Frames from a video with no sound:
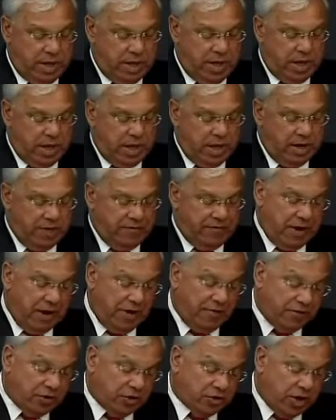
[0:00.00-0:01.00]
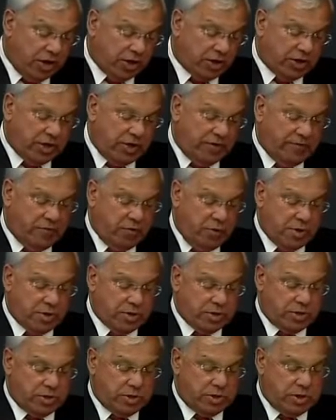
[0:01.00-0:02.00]
And infrastructure that
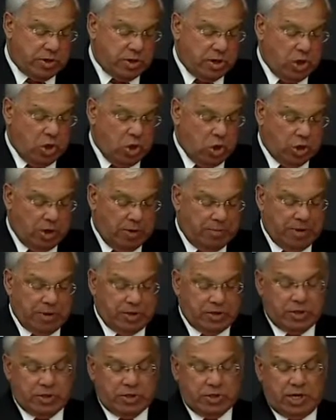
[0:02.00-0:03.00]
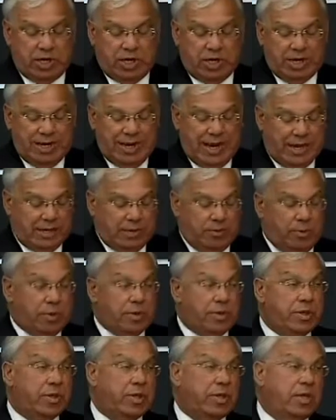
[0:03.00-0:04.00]
forward-looking businesses can connect with
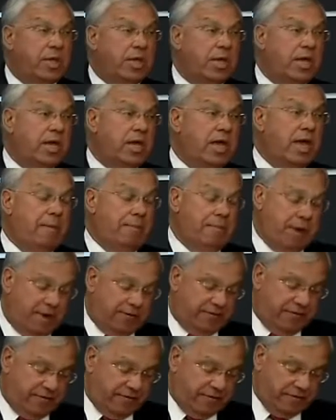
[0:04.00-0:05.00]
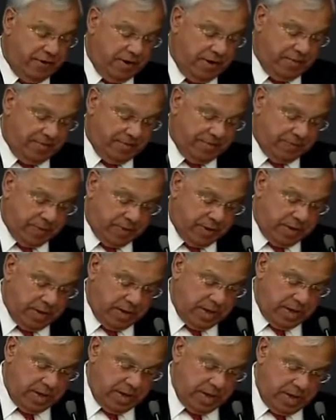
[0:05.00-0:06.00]
and benefit from.
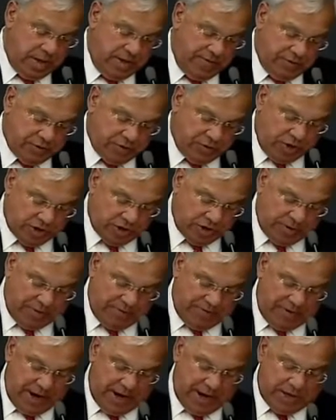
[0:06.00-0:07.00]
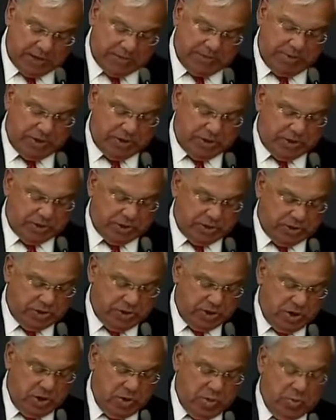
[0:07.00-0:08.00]
Infrastructure that provides businesses
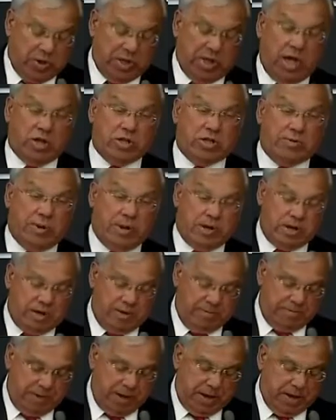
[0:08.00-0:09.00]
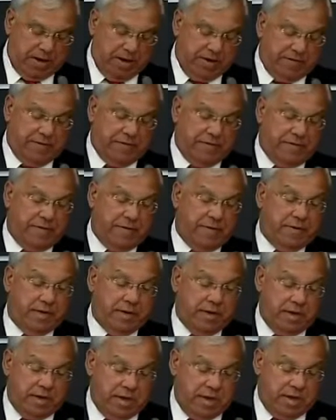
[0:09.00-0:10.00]
with the ultimate competitive
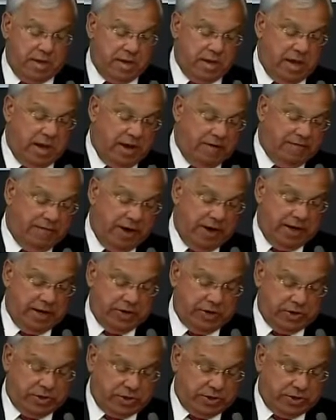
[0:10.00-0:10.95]
advantages.